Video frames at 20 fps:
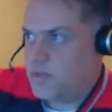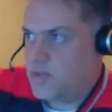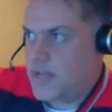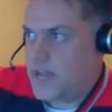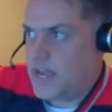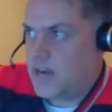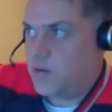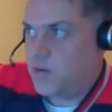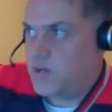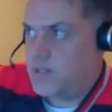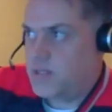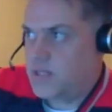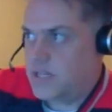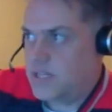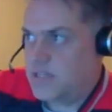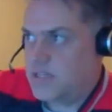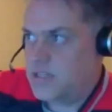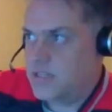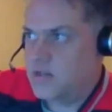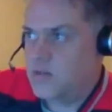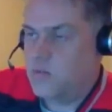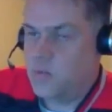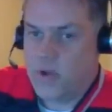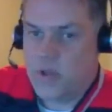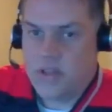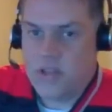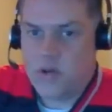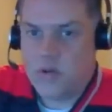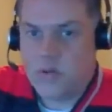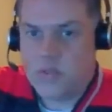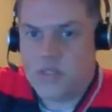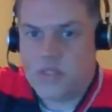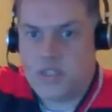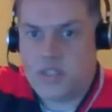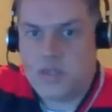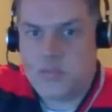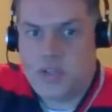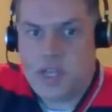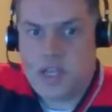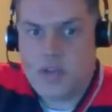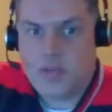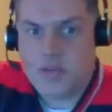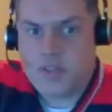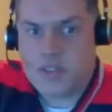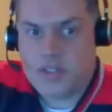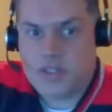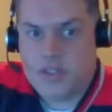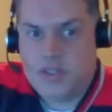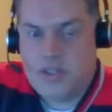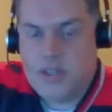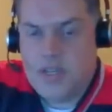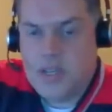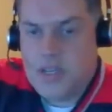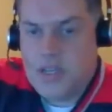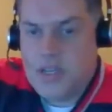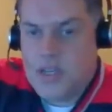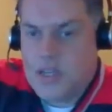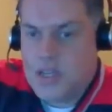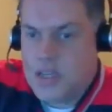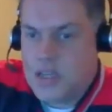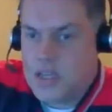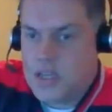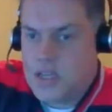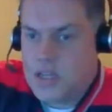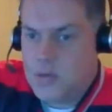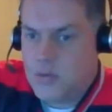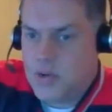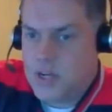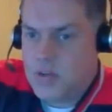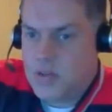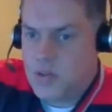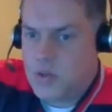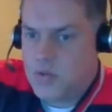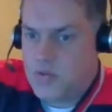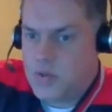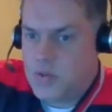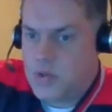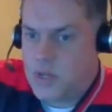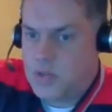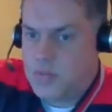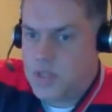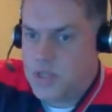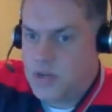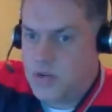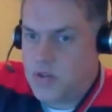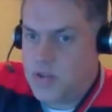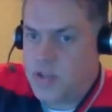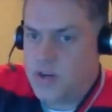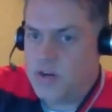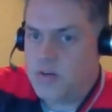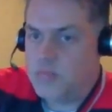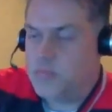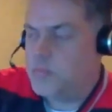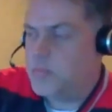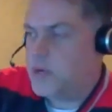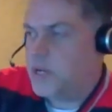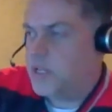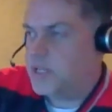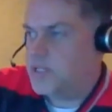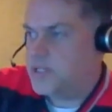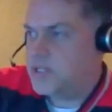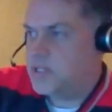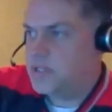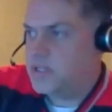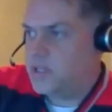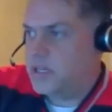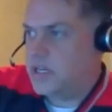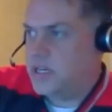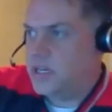now as I did when there was a team in Hamilton, and I went out to a few games here and there. But